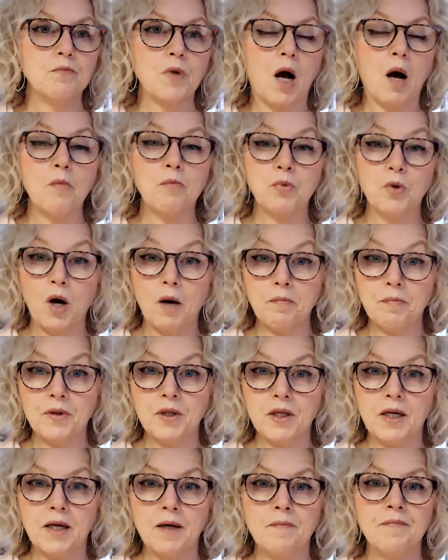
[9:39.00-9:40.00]

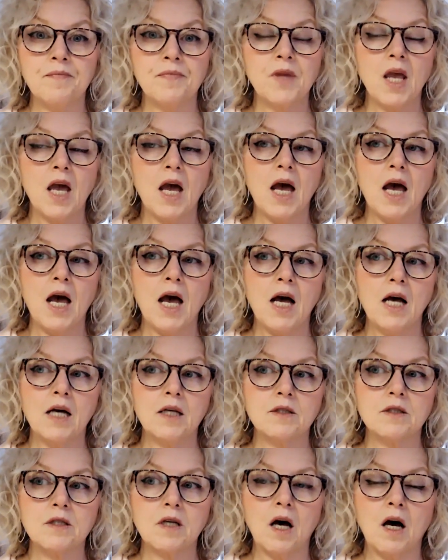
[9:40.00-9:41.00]
abruptly
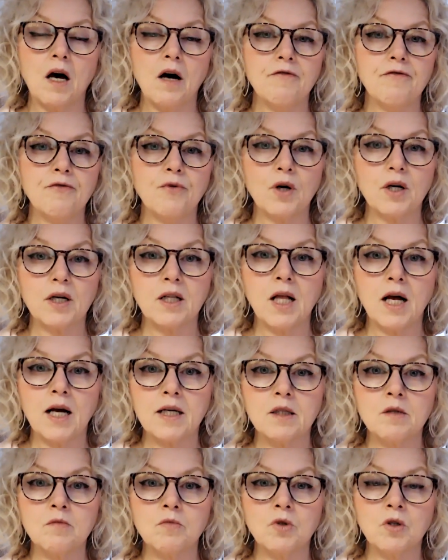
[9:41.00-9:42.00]
at 4
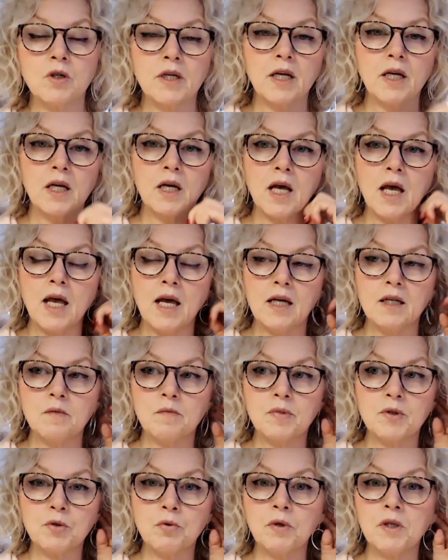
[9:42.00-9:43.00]
o'clock in the morning,
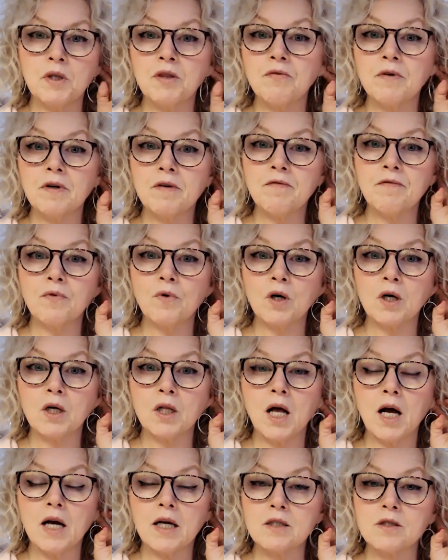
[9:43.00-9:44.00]
and between 3 and 4
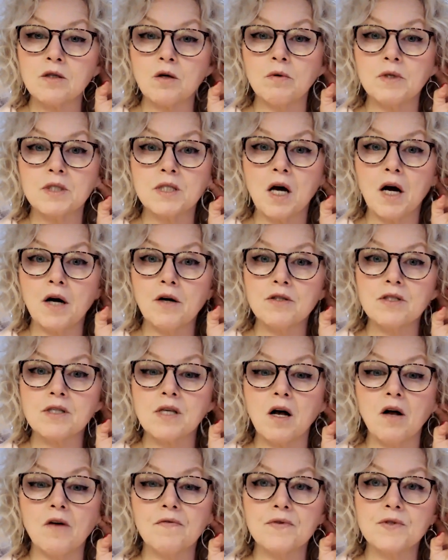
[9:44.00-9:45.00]
o'clock is always higher
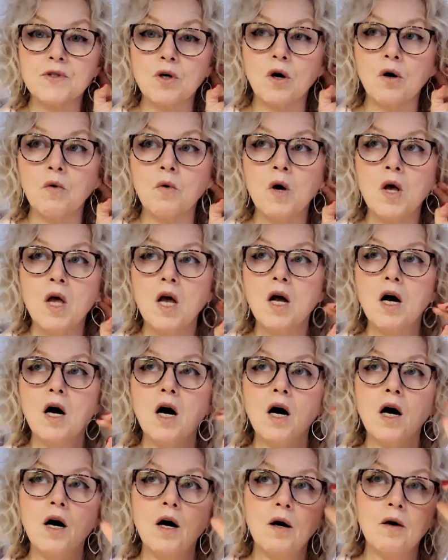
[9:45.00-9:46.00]
self. So
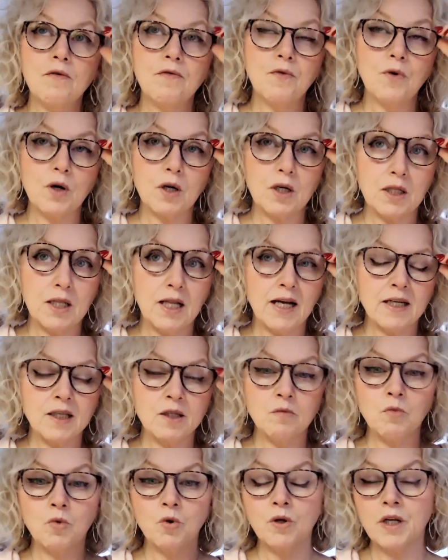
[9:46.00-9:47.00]
4 o'clock in
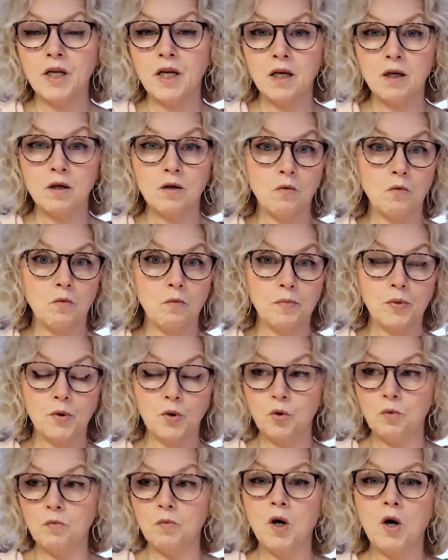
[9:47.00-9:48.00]
the morning,
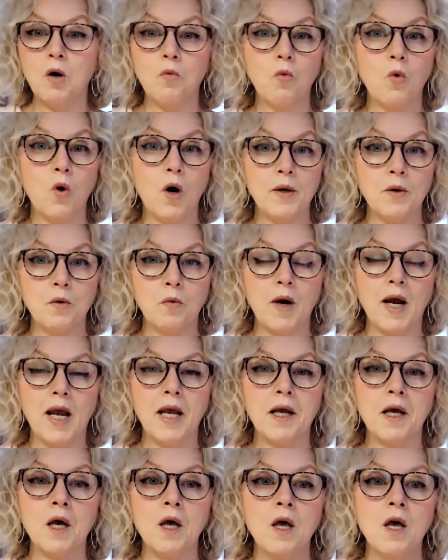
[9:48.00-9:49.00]
boom, wide
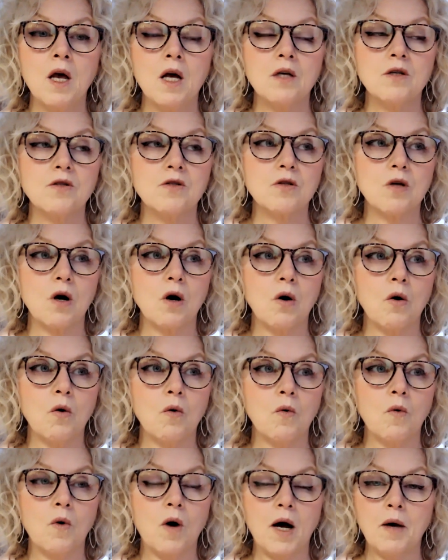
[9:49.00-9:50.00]
awake.
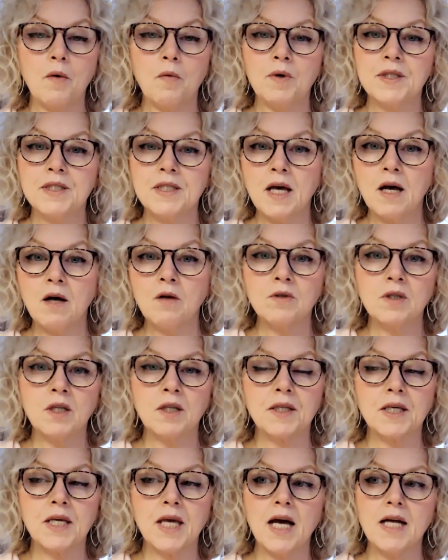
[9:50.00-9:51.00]
So I went down,
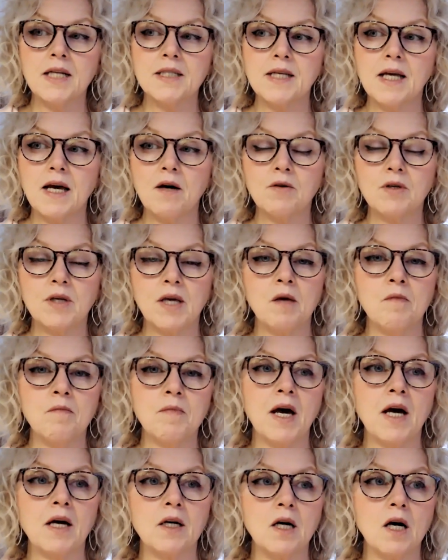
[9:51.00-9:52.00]
let the cats out, came
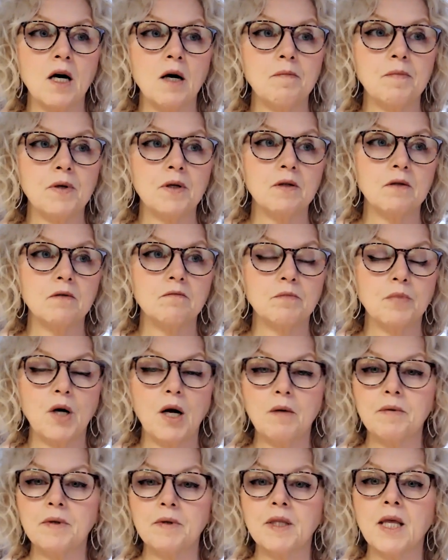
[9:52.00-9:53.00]
back up,
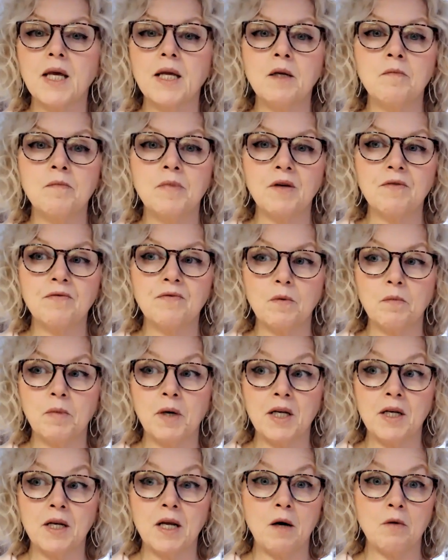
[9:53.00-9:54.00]
probably laid in bed for
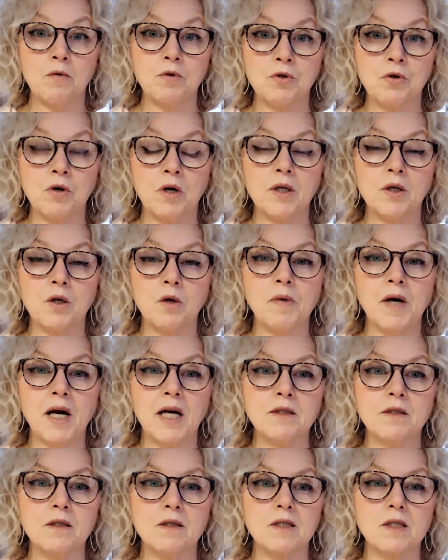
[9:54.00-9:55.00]
about an hour trying to go
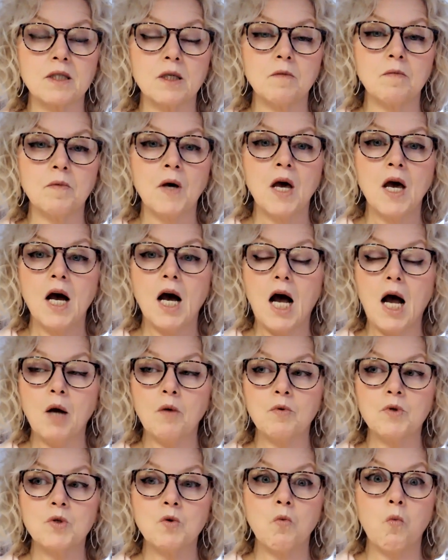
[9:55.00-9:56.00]
back to sleep. I
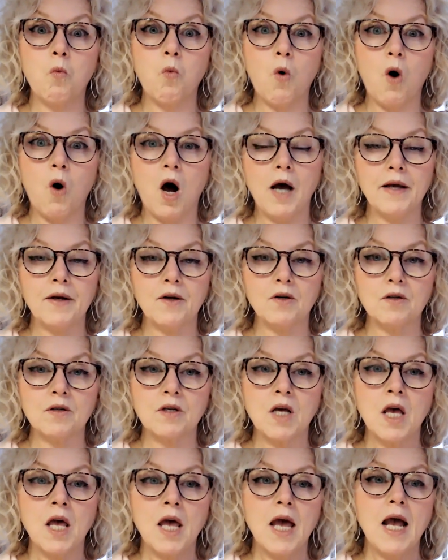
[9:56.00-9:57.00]
was
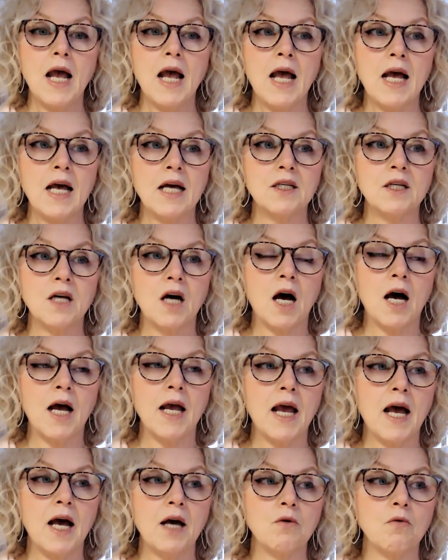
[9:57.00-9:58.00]
wired, and I
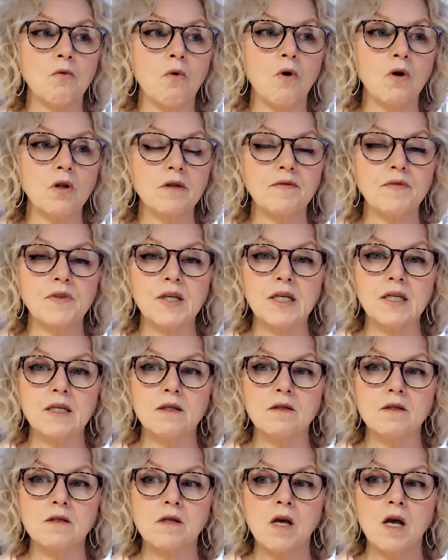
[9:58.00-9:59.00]
had all of
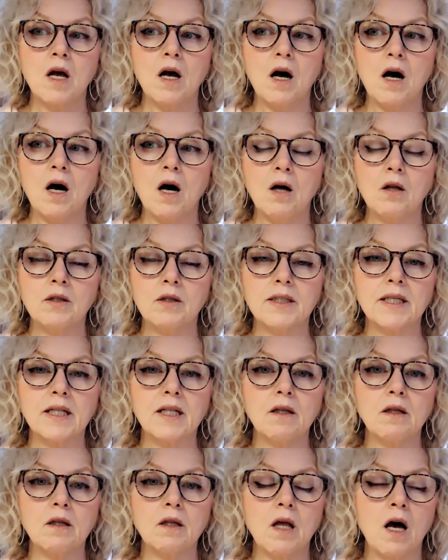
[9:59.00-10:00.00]
these
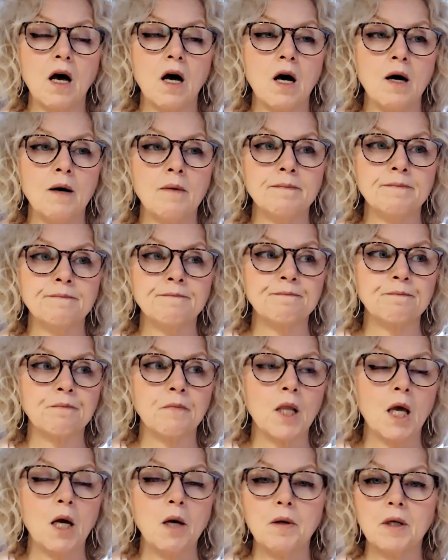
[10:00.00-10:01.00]
little
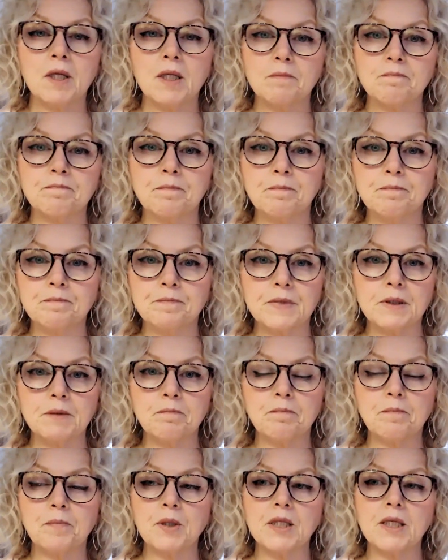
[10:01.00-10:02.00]

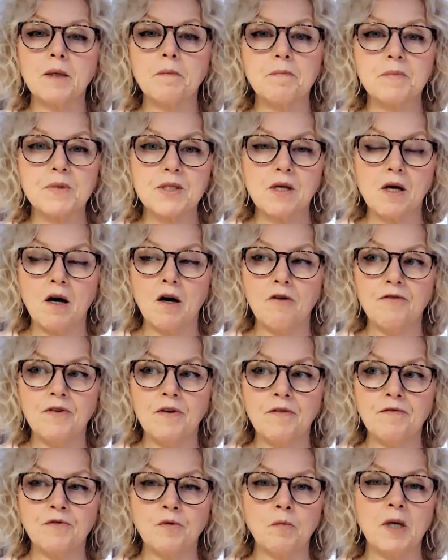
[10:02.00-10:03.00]
blips of
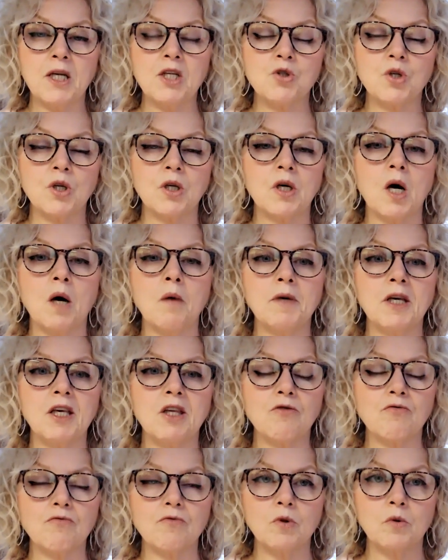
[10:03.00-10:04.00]
information coming
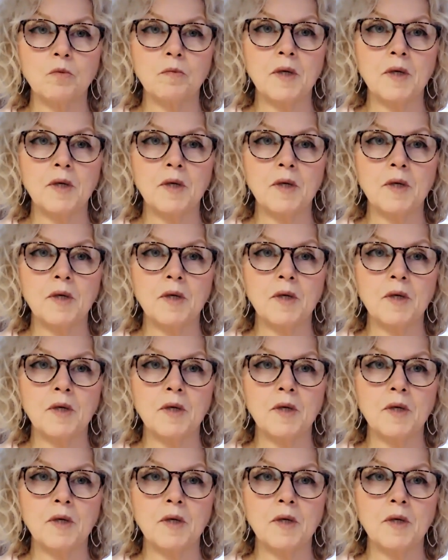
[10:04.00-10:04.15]
through